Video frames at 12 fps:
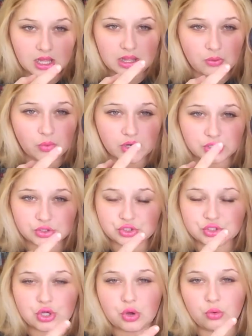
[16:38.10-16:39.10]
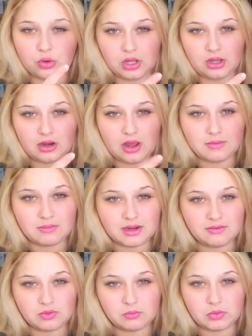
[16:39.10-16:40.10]
It works so good. I'm not
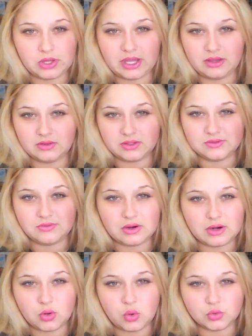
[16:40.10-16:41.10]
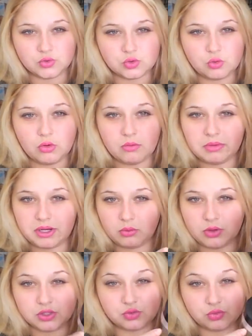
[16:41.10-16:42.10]
even playing. It's very old school, but it
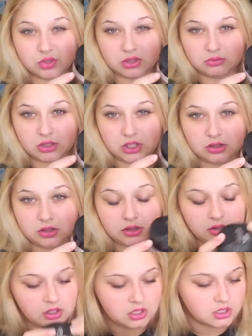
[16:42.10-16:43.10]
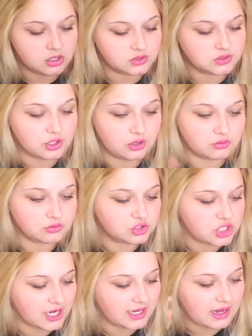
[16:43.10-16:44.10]
works really, really good. So
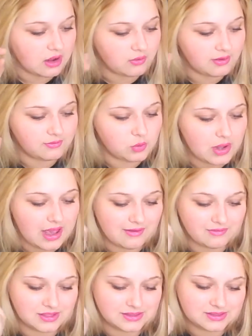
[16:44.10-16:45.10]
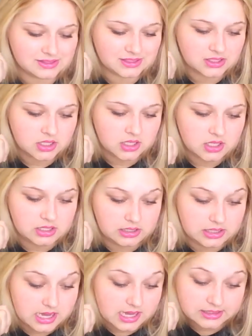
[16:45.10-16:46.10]
check it out if you haven't
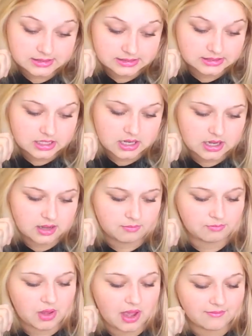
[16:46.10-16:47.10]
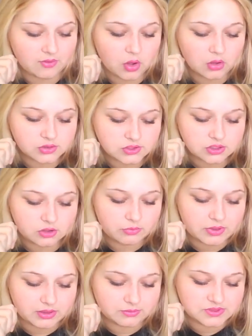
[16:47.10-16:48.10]
yet. I've also
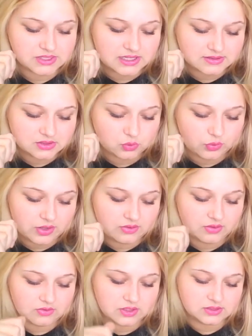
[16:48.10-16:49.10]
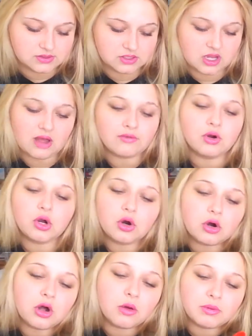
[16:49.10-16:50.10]
been obsessed with this
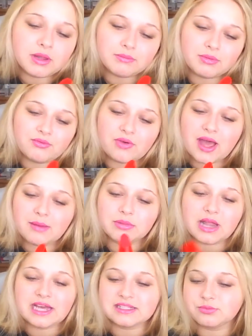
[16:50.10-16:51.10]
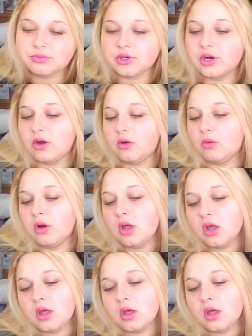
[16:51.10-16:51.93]
CoverGirl Plumpify Blast Pro